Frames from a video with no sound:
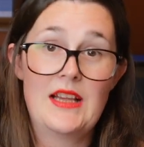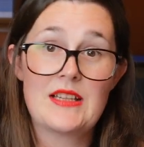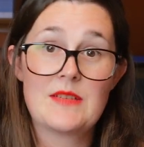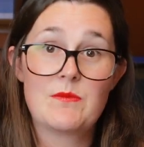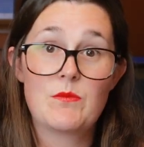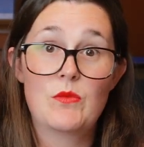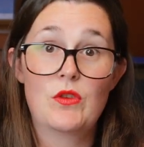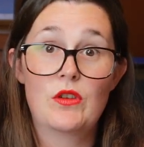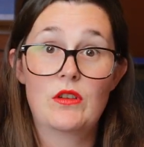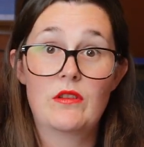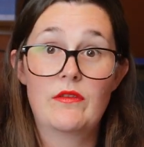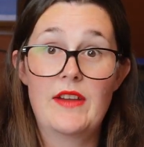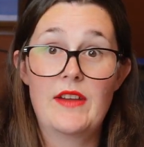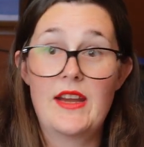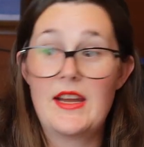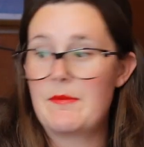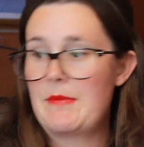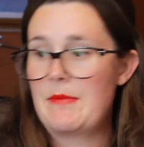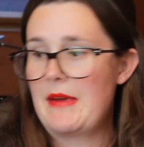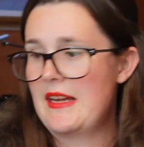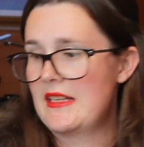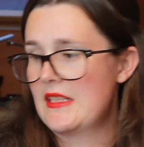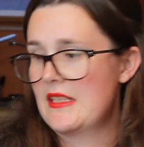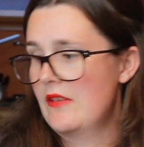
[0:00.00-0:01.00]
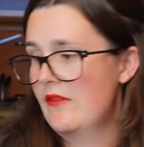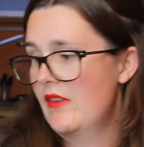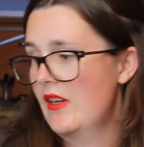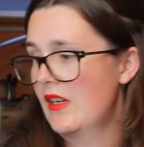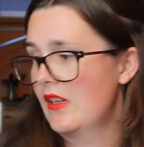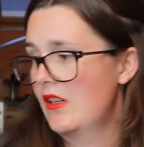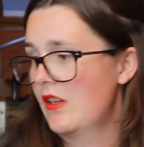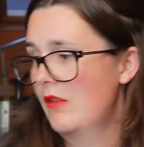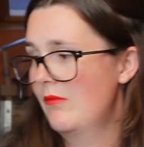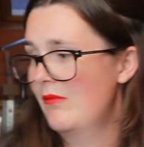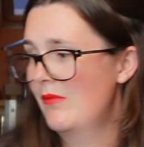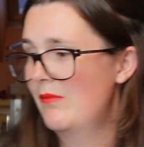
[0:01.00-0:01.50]
more of a passive
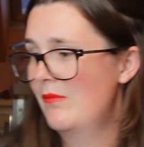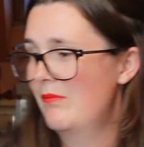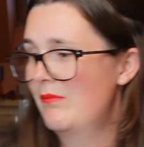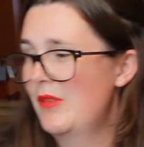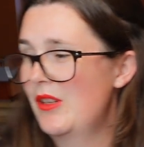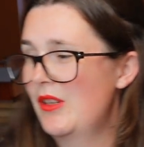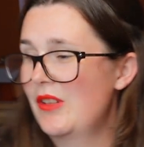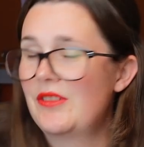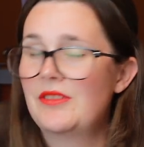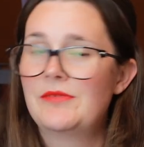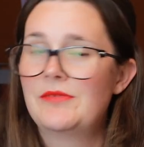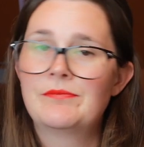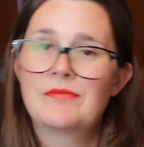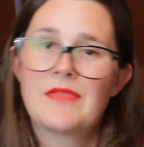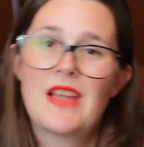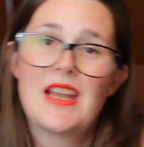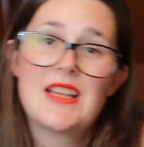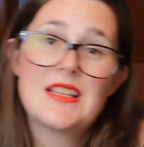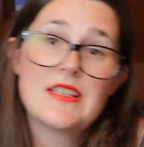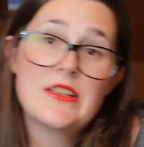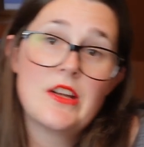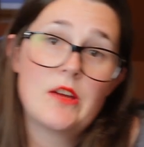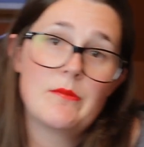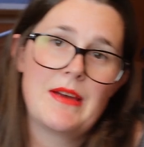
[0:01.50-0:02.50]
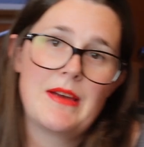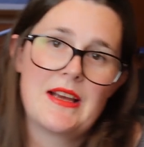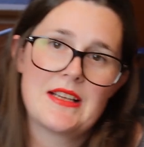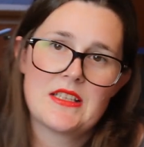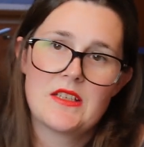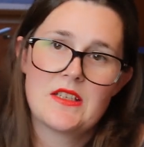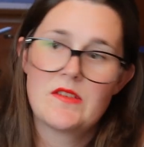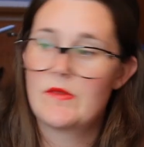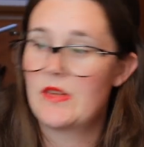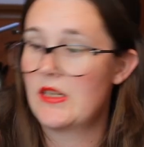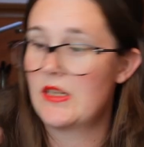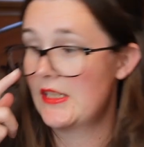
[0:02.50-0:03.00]
income. But it's not
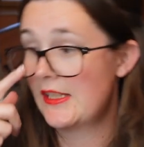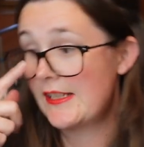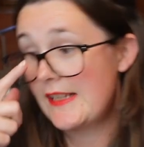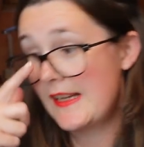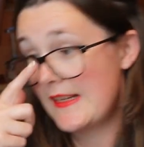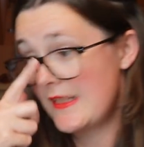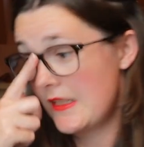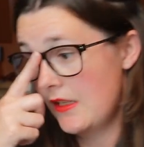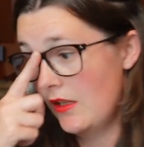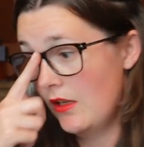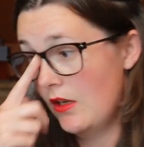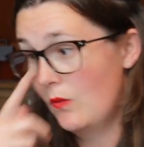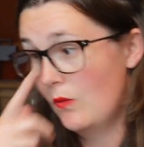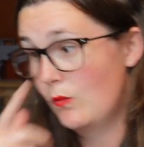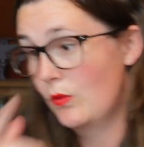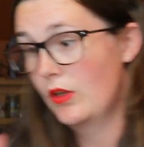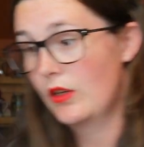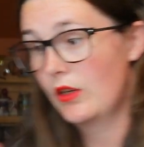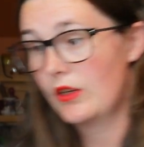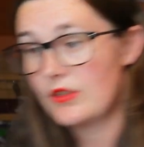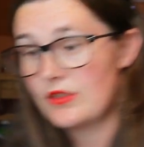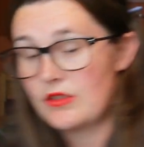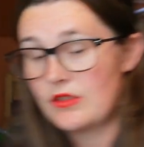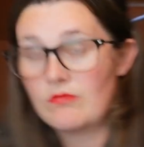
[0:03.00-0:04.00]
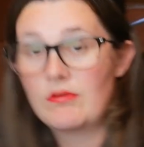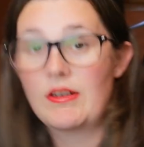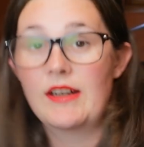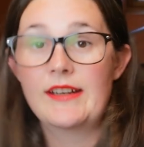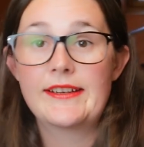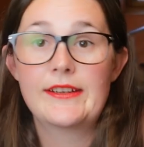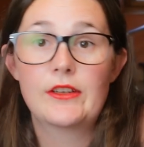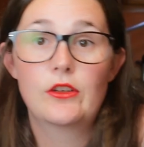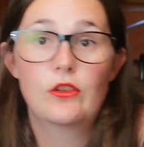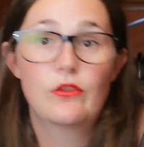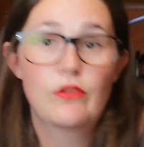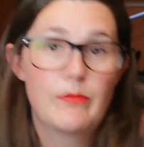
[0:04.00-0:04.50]
passive because it takes a lot of work to
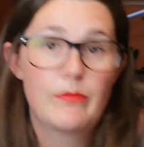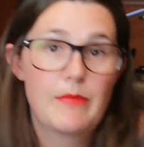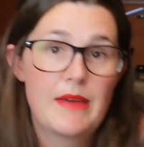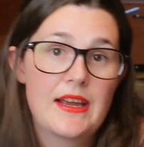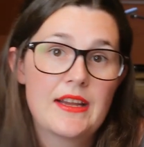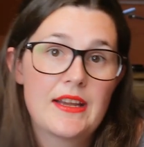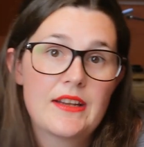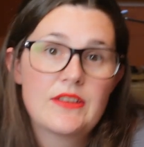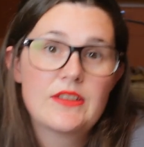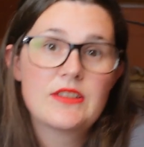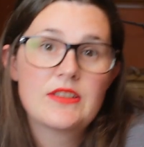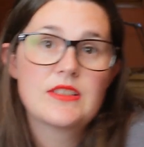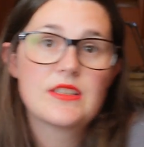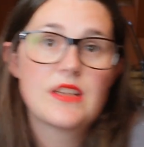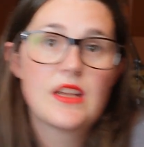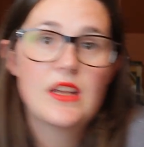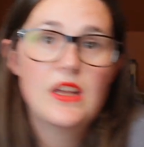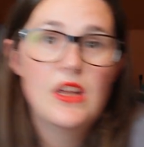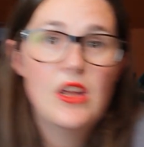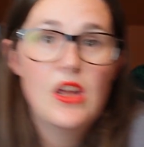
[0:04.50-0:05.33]
write all the patterns,